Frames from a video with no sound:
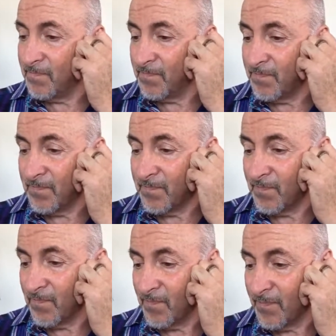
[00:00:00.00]

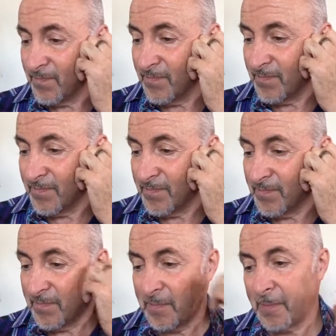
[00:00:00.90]

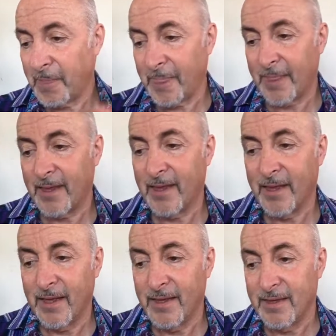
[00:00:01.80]

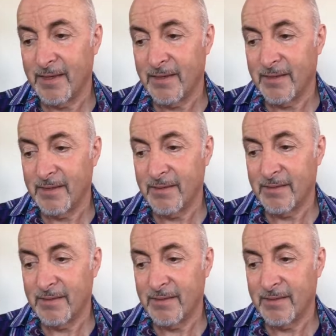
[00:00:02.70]
(silence)